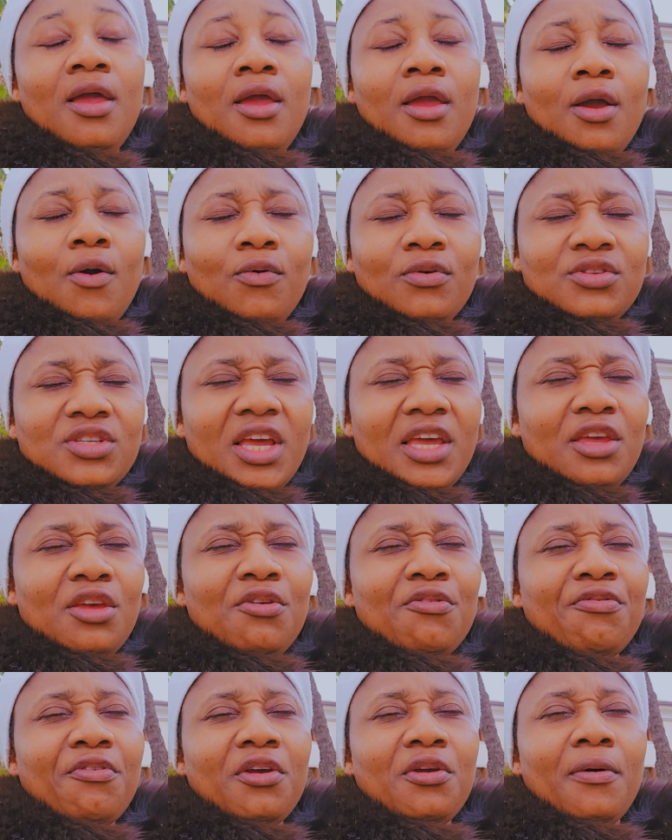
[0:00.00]
We thank
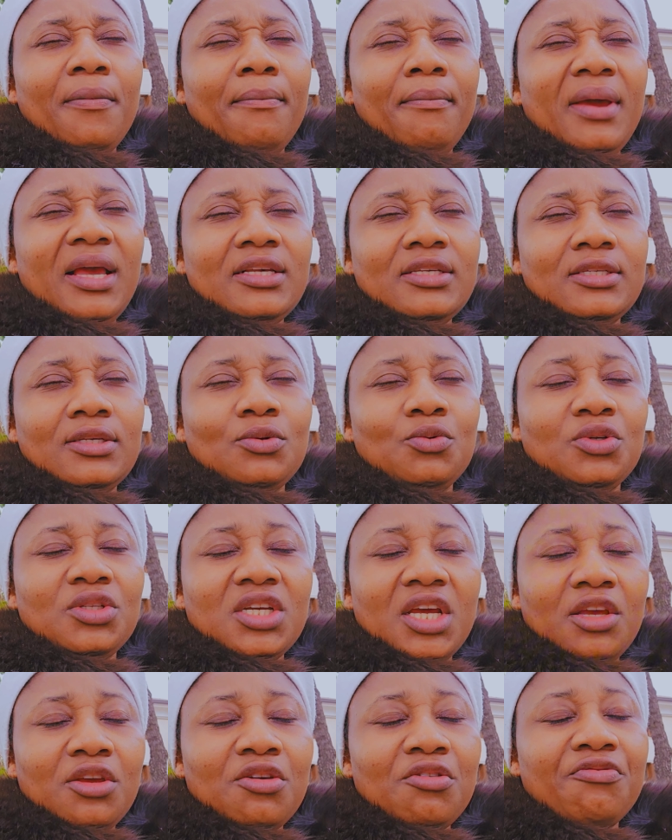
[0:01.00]
you for your mercy. We
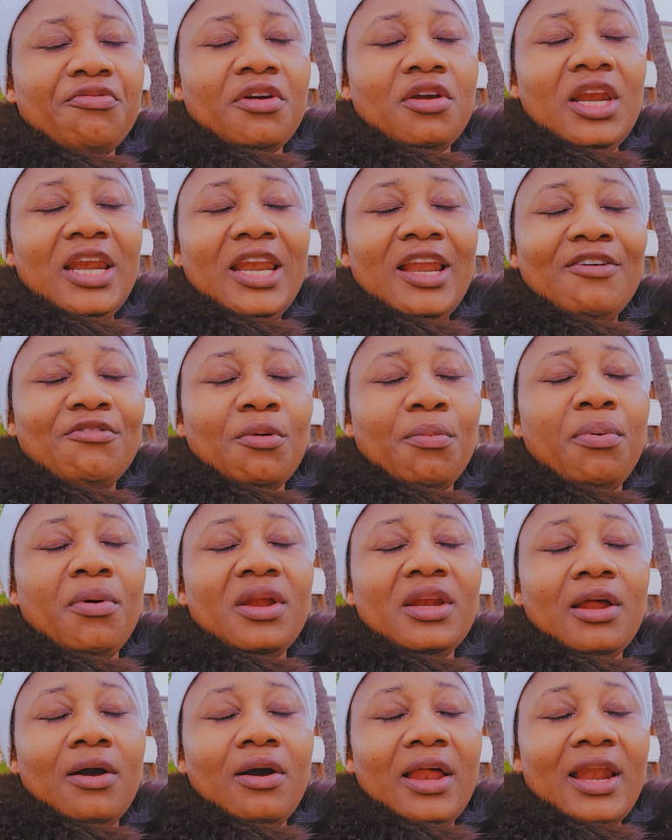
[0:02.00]
thank you for your love
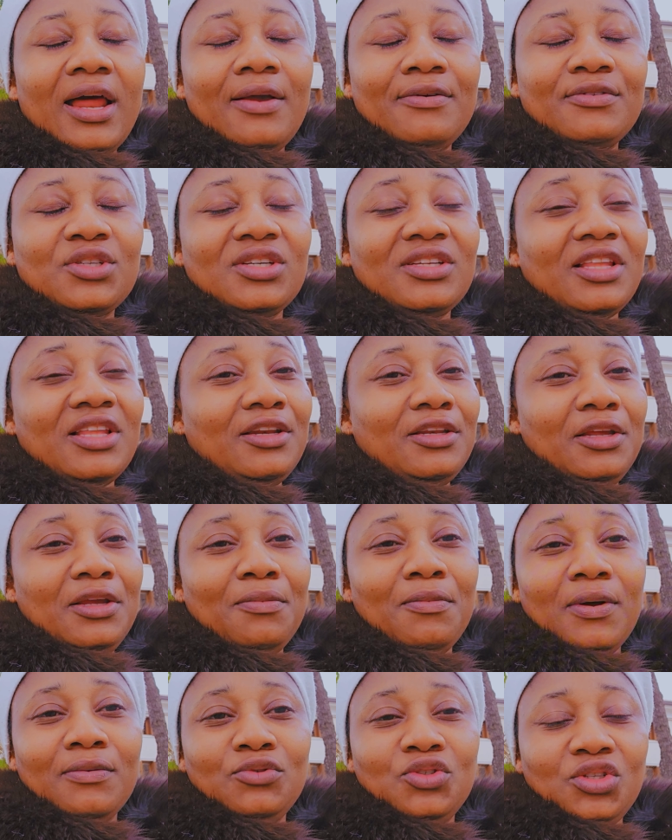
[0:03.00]
upon our lives in the
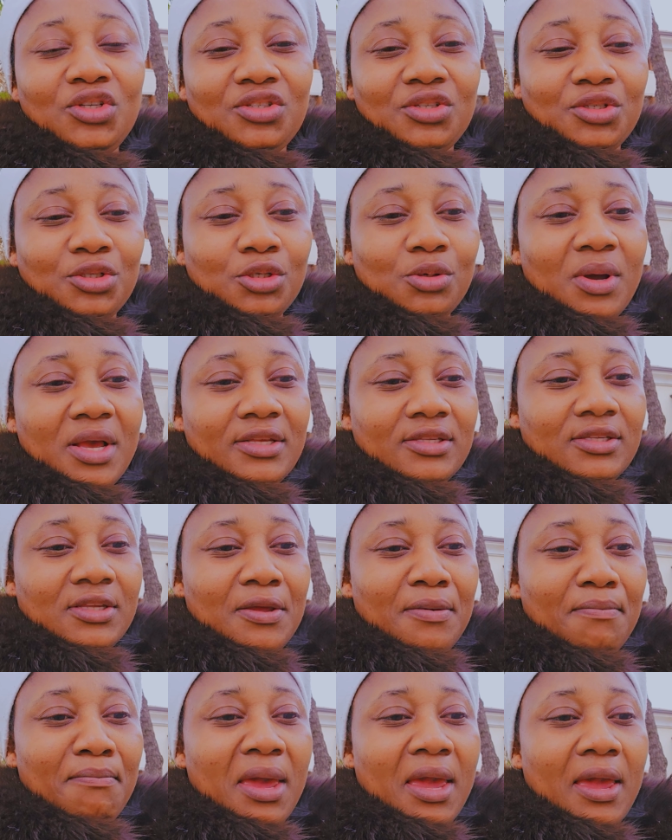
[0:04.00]
name of Jesus Christ.
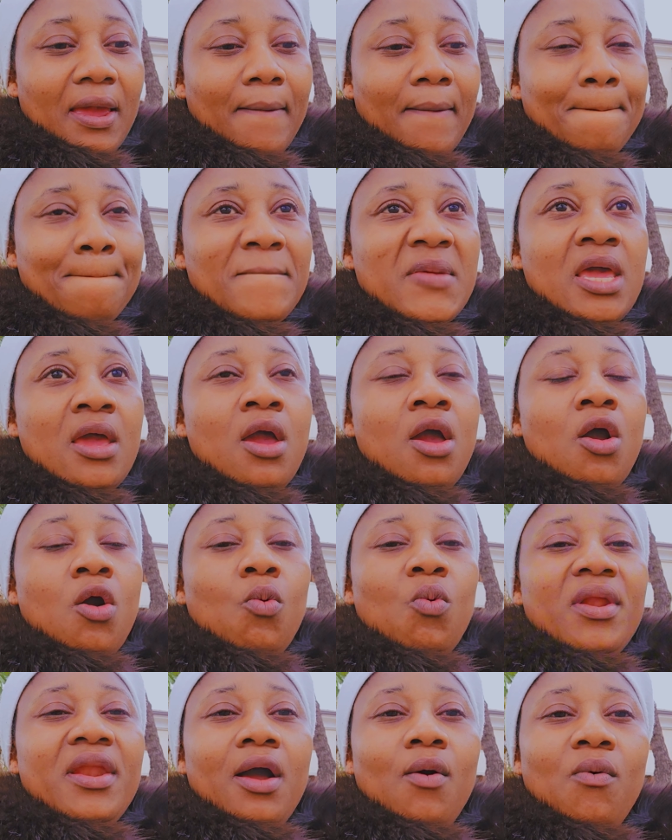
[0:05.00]
Amen.
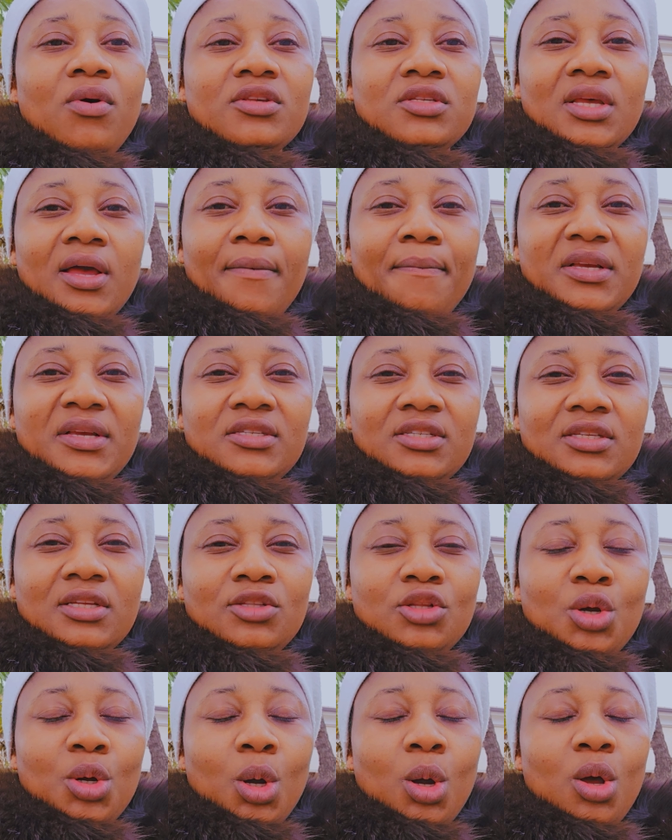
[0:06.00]
When I was uh,
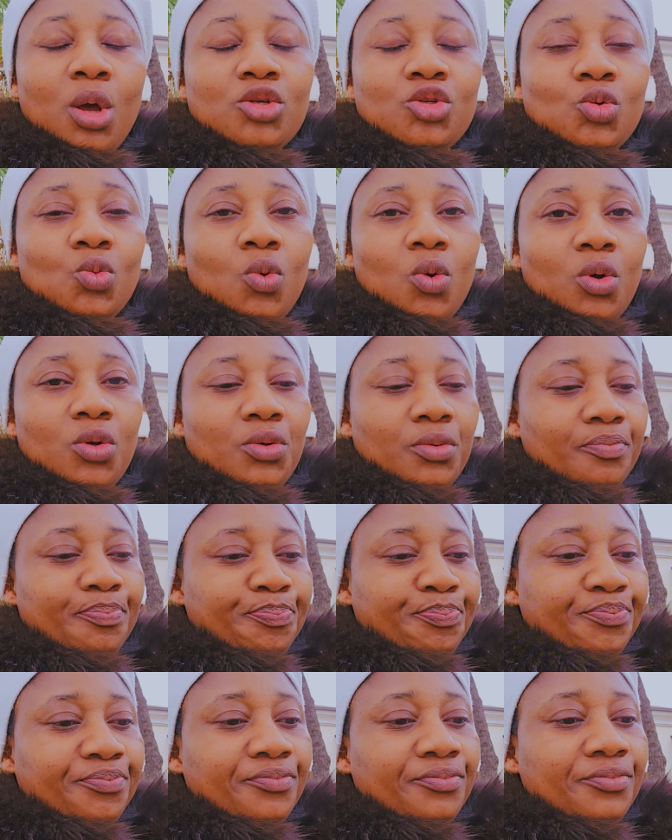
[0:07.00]
meditating on God's word,
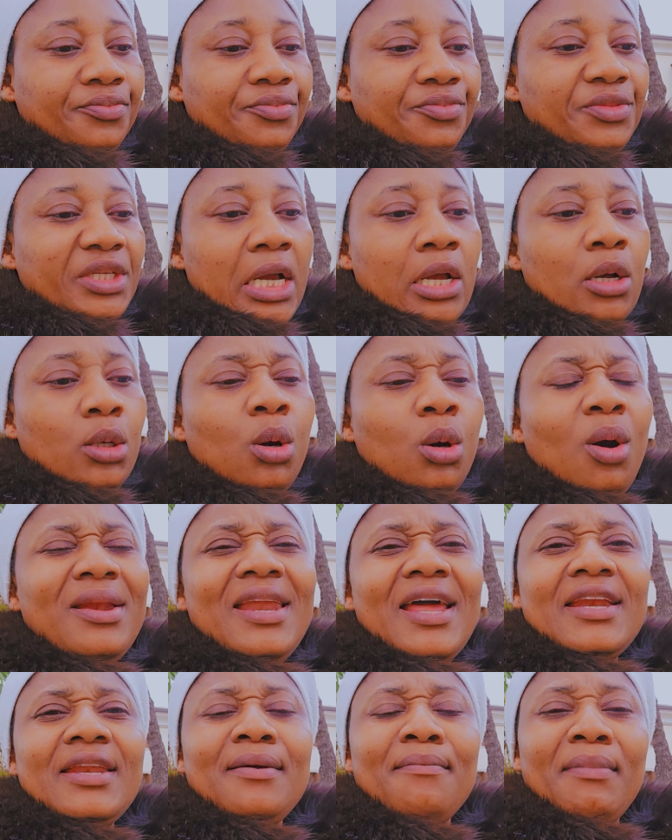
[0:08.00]
God
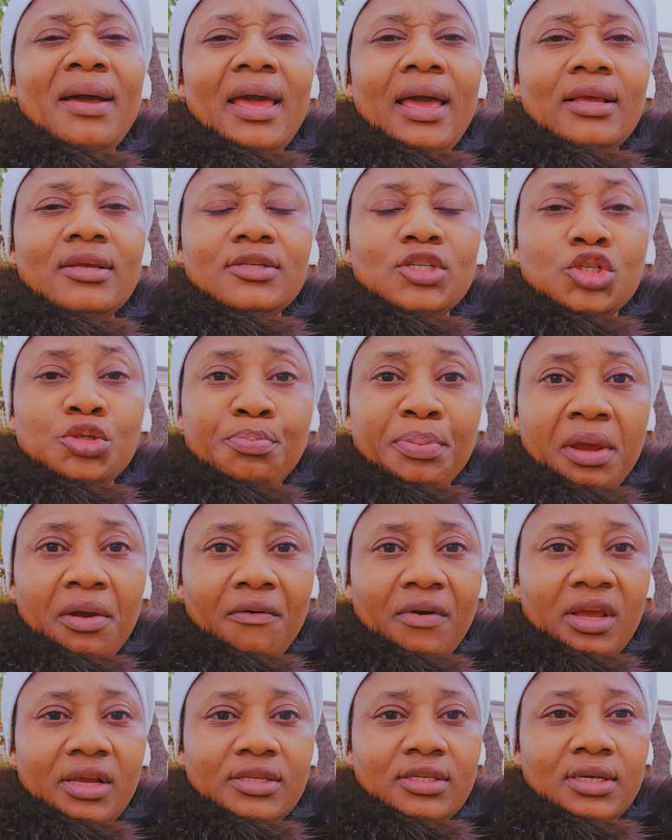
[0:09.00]
led in my
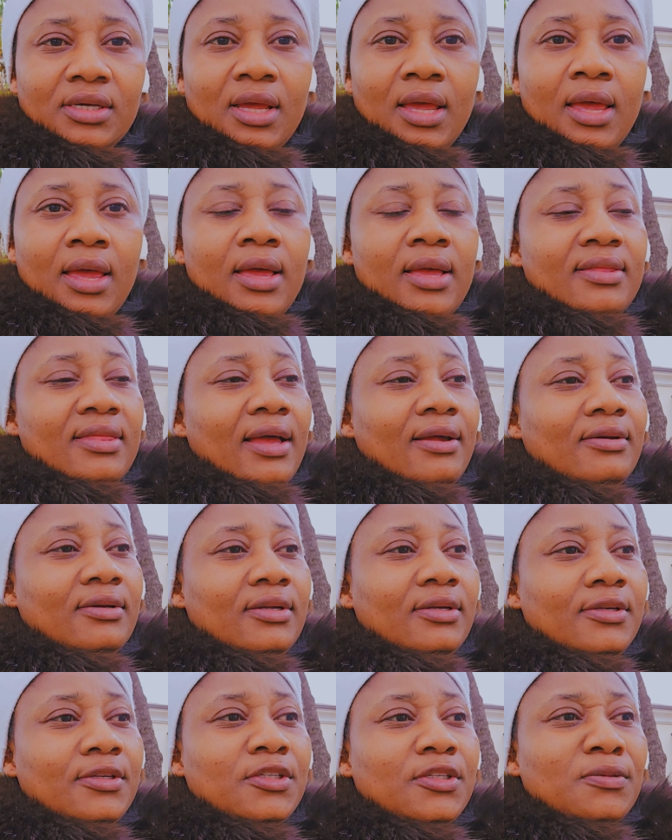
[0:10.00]
spirit
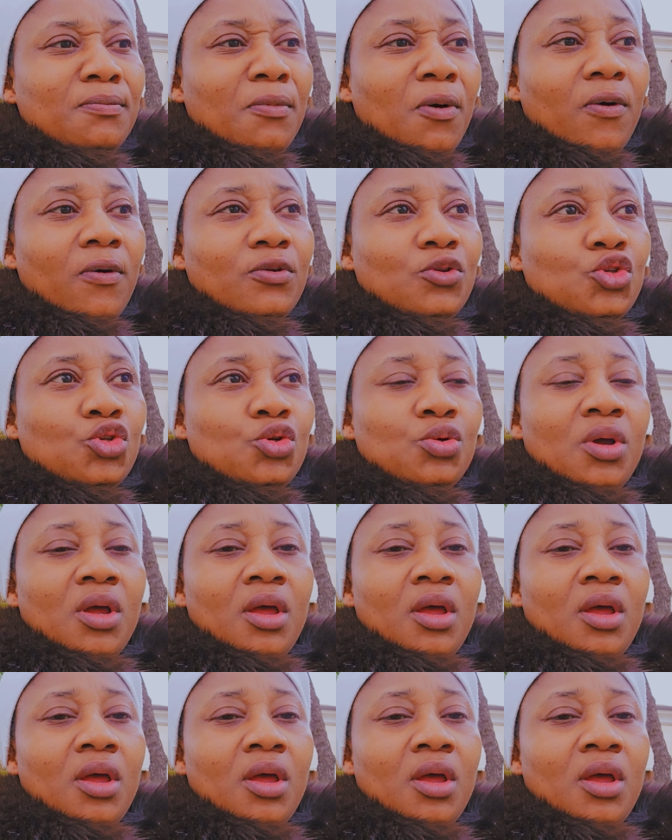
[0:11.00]
that this month